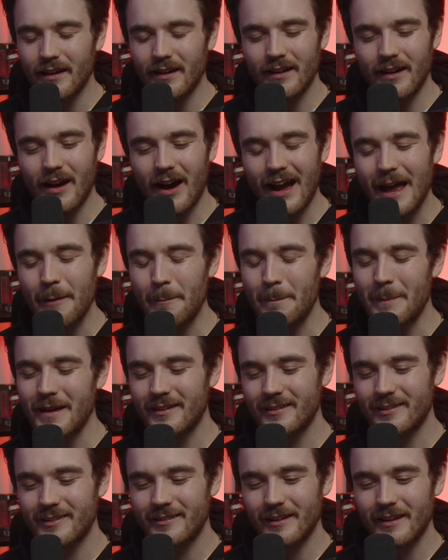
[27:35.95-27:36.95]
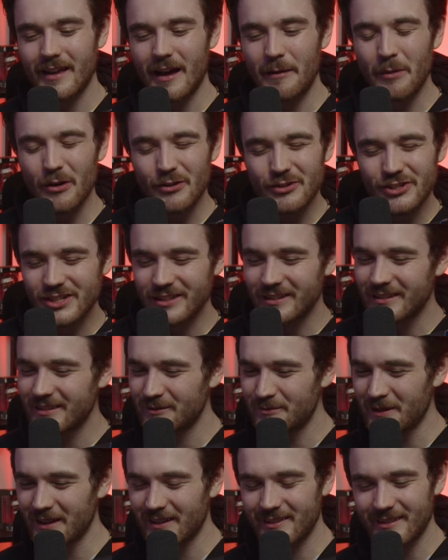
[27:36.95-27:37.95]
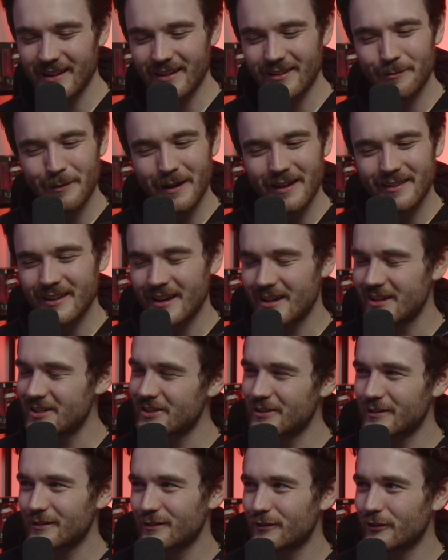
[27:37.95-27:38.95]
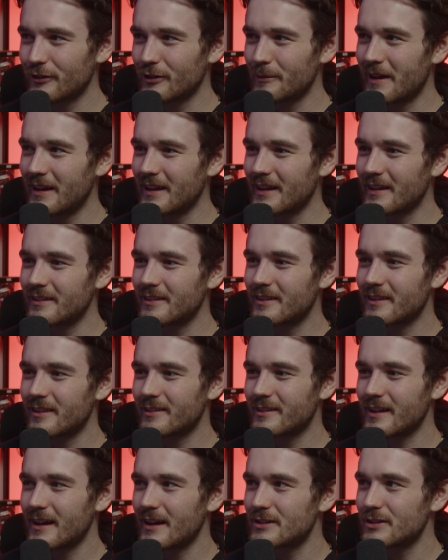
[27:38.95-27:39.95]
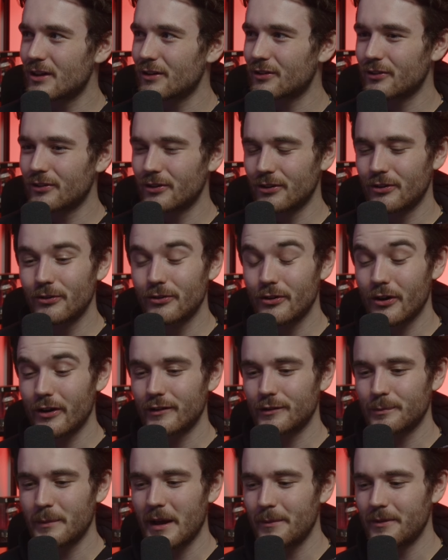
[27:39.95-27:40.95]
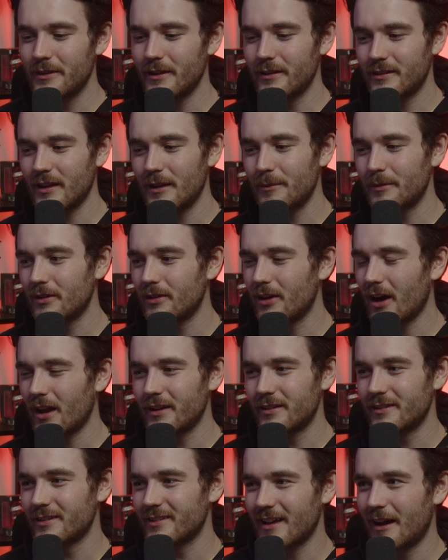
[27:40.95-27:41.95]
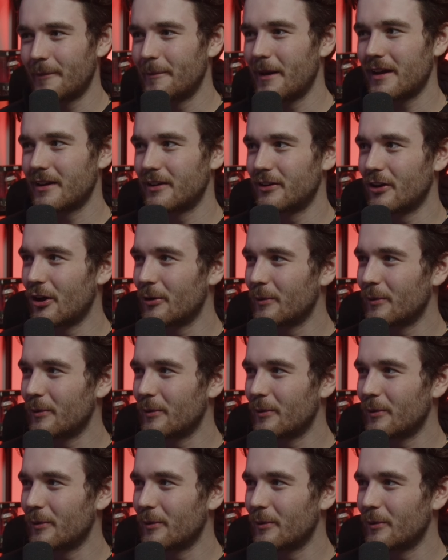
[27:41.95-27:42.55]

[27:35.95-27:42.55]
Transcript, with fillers: I had mixed emotions, mixed expectations for them heading into the stage. I thought, who knows, maybe this team could kind of just come out of nowhere,